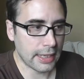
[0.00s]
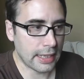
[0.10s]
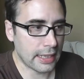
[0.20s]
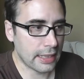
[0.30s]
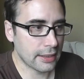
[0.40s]

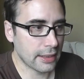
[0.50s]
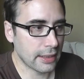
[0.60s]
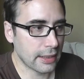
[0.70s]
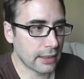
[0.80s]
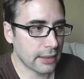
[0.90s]
And,
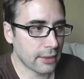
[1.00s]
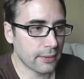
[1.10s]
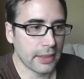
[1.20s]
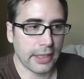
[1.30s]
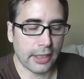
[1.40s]

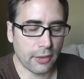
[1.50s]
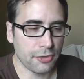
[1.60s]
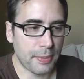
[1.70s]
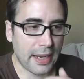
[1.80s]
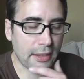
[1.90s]
it
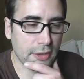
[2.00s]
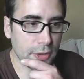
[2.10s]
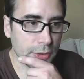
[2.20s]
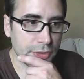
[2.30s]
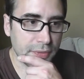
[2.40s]
goes back
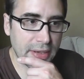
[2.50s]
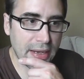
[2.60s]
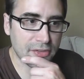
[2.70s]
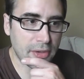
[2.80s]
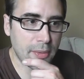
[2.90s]
to something
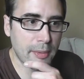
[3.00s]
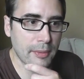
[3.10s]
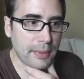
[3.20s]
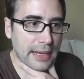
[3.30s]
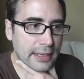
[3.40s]
else. I
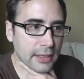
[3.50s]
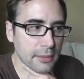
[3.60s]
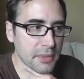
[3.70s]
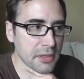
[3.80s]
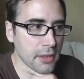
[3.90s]
remember back in
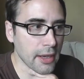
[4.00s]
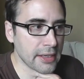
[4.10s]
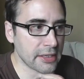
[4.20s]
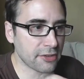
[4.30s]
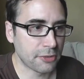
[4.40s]
the
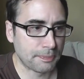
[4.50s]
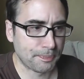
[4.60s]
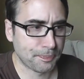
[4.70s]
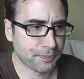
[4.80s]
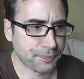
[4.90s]

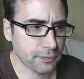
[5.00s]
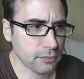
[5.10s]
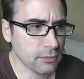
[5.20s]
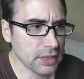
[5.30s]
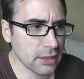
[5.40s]
mid-90s,
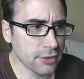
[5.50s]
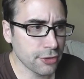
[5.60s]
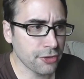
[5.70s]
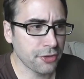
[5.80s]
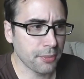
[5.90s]

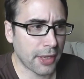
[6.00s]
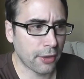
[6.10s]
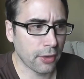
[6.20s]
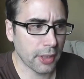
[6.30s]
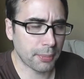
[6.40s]
just in my
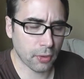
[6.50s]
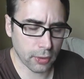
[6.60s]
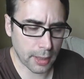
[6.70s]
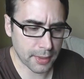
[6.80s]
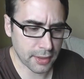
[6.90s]
early
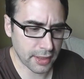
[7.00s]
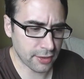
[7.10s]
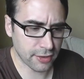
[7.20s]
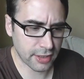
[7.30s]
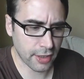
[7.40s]
programming
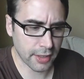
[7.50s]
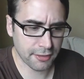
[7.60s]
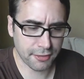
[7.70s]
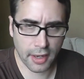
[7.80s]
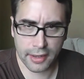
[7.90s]
days, like
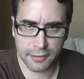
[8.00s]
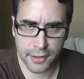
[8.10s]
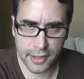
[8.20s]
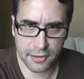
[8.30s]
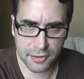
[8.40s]
95 or
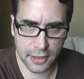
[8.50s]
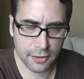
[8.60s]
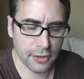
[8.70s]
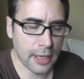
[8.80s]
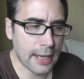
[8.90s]

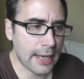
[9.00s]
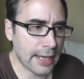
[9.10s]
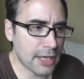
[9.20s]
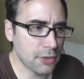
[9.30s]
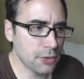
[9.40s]
96,
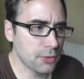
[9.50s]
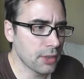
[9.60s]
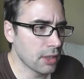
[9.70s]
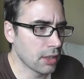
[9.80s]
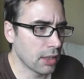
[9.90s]
and I
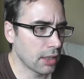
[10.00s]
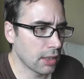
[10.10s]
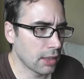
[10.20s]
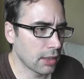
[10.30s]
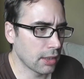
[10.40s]
knew
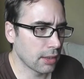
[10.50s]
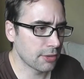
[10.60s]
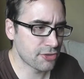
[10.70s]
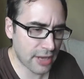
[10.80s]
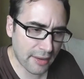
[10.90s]

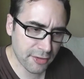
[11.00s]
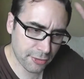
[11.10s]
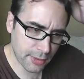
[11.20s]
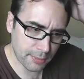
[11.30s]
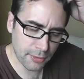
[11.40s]

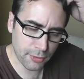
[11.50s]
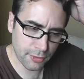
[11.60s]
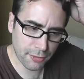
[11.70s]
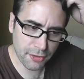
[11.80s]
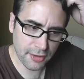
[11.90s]
JavaScript. It was
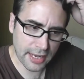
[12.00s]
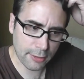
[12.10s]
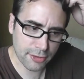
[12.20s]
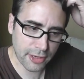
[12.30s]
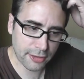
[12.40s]
the first
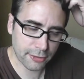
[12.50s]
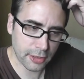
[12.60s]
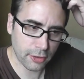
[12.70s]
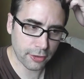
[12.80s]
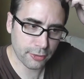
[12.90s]
language I
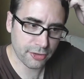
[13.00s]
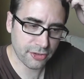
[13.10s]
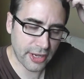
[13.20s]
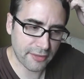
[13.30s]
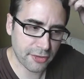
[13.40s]
actually learned, was
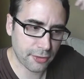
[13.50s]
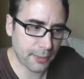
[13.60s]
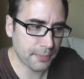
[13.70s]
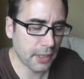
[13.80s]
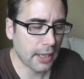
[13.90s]

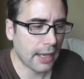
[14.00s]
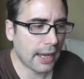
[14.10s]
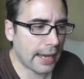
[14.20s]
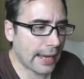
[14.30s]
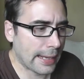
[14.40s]
JavaScript.
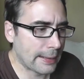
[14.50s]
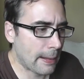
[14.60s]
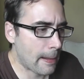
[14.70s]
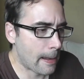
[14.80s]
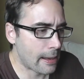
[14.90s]
And
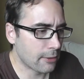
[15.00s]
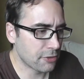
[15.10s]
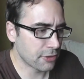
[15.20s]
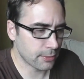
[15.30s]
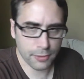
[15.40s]
it
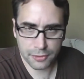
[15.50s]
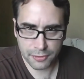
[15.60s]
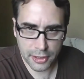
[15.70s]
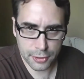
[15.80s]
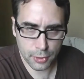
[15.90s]
was a
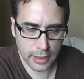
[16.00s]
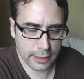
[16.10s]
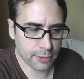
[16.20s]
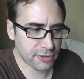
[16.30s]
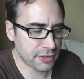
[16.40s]
very new
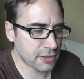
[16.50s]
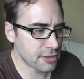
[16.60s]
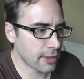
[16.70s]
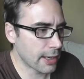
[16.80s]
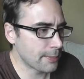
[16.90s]
language at the
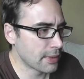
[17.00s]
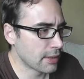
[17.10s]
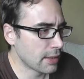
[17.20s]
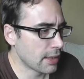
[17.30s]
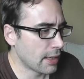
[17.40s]
time.
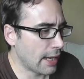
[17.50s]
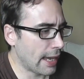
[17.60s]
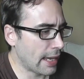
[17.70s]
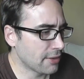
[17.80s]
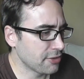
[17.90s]

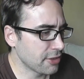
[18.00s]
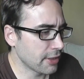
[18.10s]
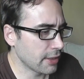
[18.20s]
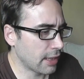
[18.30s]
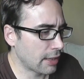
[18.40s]
And
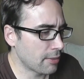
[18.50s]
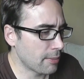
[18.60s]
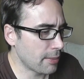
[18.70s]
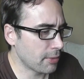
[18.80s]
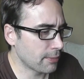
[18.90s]
I
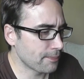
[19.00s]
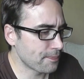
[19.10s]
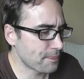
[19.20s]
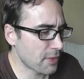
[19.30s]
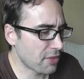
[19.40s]
remember,
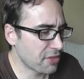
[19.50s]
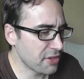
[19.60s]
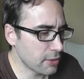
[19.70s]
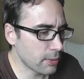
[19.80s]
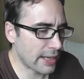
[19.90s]

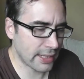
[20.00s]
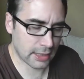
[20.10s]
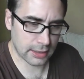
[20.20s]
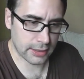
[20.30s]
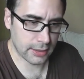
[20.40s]

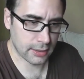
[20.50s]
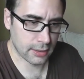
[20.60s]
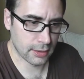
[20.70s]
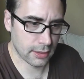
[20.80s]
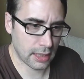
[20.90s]
theoretically,
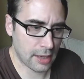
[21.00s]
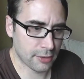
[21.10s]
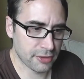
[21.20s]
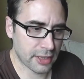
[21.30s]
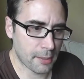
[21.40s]
I
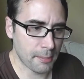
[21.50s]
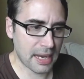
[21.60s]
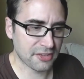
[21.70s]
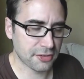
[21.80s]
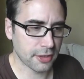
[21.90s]
was like a
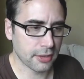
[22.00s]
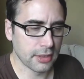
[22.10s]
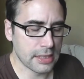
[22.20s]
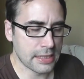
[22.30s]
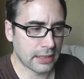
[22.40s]
master,
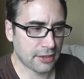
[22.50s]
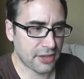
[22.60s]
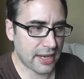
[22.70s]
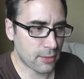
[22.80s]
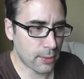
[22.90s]
because
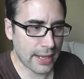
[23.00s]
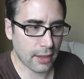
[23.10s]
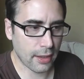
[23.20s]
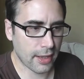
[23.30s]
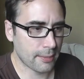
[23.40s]
I had read
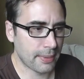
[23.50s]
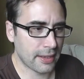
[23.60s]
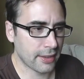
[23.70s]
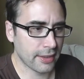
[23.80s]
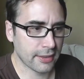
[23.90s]
a lot
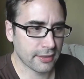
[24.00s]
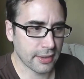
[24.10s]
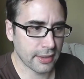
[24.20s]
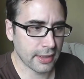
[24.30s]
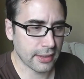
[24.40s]
about it,
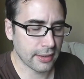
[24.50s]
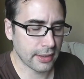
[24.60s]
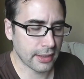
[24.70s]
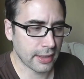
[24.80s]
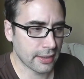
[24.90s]
and
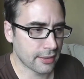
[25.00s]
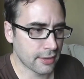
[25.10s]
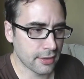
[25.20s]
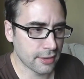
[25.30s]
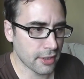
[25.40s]
I had
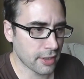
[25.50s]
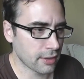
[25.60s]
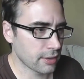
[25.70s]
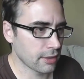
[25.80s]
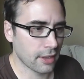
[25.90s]
done
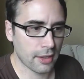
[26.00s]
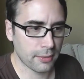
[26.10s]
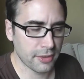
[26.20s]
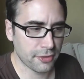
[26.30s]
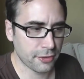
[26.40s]
a lot of
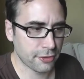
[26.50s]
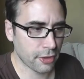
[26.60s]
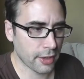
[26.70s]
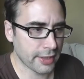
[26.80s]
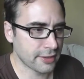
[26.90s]
research
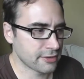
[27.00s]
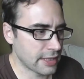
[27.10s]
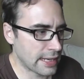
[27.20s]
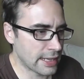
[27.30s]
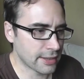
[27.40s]
on it,
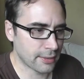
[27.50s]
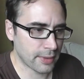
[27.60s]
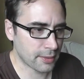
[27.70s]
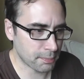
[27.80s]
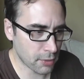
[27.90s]
and I
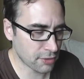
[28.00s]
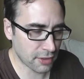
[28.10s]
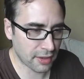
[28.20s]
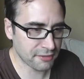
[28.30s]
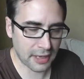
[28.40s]
read books.
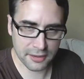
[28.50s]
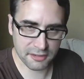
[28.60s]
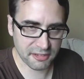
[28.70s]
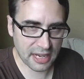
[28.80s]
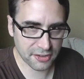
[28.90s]
I found it
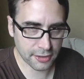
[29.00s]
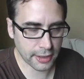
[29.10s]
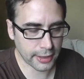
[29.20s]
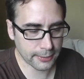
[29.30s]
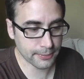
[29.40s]

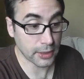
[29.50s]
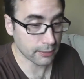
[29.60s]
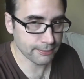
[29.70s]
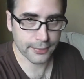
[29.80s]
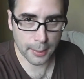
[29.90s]
fascinating.
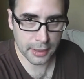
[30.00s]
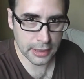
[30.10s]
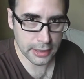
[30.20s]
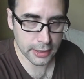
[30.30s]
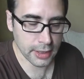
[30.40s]
I'm a
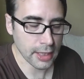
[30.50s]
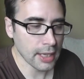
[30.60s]
geek,